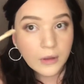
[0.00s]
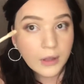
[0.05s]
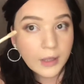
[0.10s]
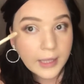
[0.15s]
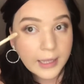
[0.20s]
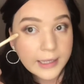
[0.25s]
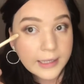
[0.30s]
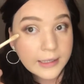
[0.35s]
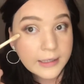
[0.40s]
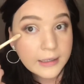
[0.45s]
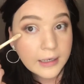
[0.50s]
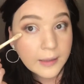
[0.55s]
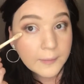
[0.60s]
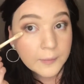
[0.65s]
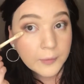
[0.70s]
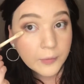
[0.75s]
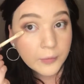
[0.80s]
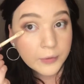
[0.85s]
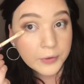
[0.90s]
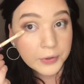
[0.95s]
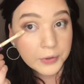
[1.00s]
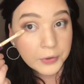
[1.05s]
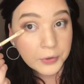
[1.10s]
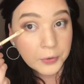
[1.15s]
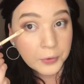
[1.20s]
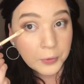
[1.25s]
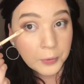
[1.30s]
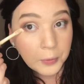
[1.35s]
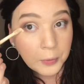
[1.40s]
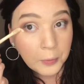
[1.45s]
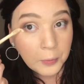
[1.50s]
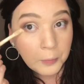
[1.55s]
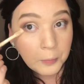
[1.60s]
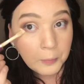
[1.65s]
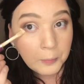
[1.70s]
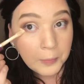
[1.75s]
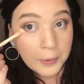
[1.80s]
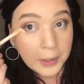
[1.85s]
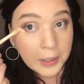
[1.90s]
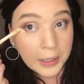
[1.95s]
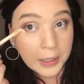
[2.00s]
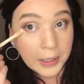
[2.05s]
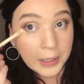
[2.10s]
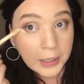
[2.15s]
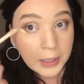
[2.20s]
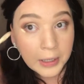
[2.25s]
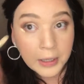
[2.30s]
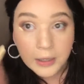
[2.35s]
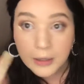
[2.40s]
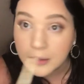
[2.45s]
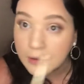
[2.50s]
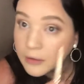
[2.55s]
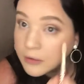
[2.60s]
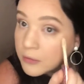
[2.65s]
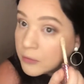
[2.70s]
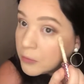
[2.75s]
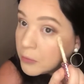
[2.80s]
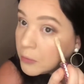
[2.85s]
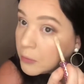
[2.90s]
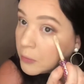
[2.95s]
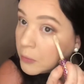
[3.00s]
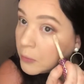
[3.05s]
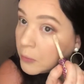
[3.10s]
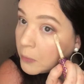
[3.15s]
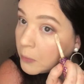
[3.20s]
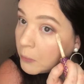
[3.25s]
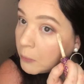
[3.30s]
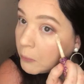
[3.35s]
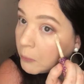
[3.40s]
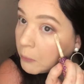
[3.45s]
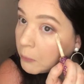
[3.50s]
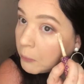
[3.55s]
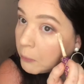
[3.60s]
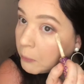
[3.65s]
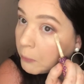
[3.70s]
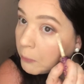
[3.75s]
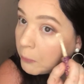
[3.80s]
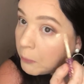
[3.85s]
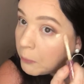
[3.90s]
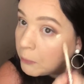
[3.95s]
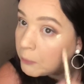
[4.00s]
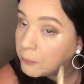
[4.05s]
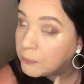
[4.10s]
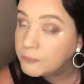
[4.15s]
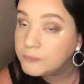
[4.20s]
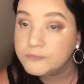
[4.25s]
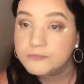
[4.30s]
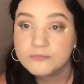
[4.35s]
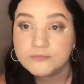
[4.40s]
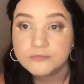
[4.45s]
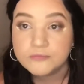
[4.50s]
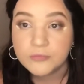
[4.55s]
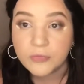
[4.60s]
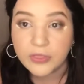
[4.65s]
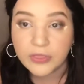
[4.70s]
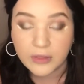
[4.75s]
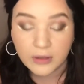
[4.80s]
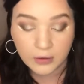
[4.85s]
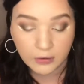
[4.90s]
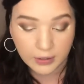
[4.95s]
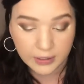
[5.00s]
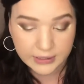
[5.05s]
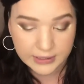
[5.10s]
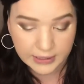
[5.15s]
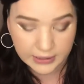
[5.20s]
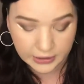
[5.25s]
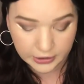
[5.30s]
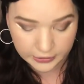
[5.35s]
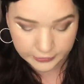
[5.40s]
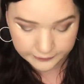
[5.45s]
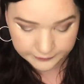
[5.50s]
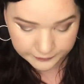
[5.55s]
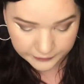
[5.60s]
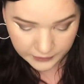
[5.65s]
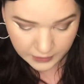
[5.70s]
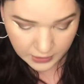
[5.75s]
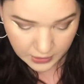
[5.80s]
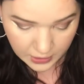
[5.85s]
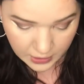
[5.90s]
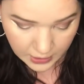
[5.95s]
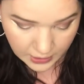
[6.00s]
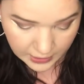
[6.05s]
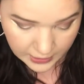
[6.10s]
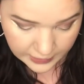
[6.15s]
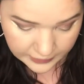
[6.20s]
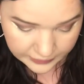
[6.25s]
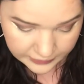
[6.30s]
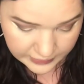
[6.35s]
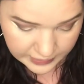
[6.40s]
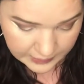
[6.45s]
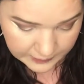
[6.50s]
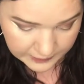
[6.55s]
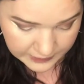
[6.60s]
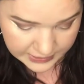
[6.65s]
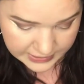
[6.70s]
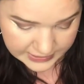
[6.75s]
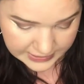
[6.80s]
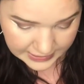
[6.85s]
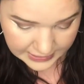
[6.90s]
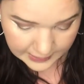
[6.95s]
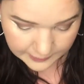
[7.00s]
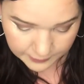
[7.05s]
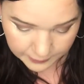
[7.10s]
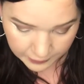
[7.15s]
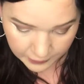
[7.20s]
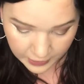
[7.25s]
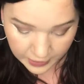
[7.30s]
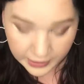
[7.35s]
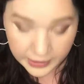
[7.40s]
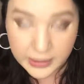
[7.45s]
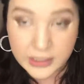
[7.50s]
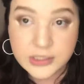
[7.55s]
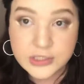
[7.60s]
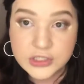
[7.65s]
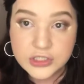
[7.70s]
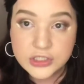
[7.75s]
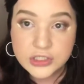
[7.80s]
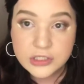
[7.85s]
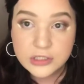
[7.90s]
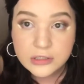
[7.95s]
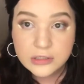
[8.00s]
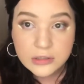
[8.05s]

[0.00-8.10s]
and I'm going to make a little thing right there. Then I'm going to take a brush.